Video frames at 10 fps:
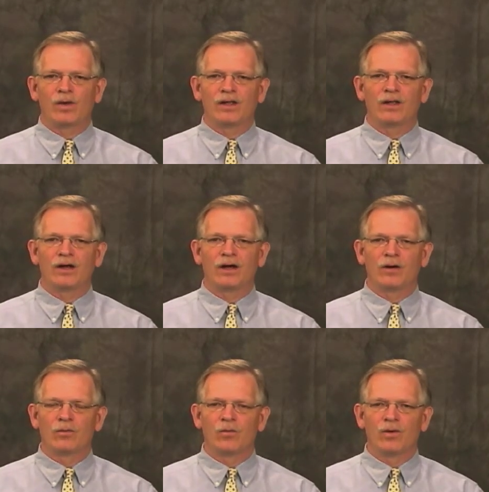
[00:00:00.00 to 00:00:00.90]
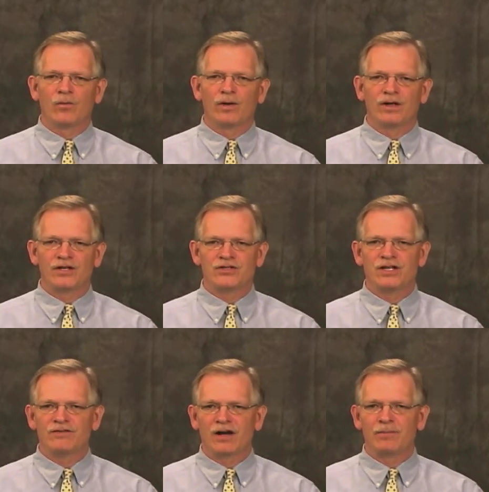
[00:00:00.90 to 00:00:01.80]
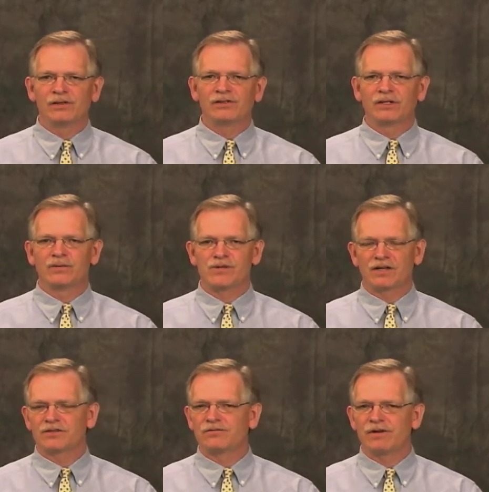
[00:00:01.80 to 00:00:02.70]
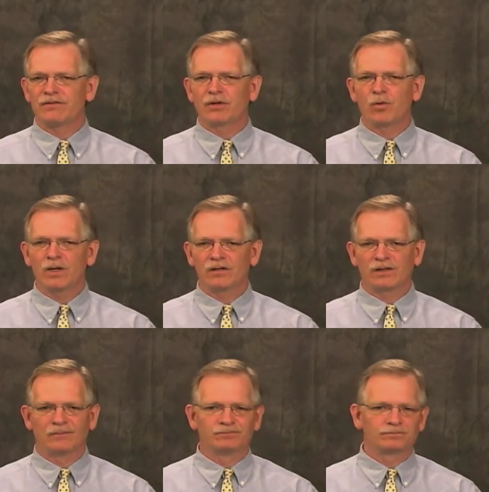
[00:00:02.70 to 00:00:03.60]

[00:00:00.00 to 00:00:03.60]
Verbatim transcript: we, uh, we achieved our military objectives very, very quickly.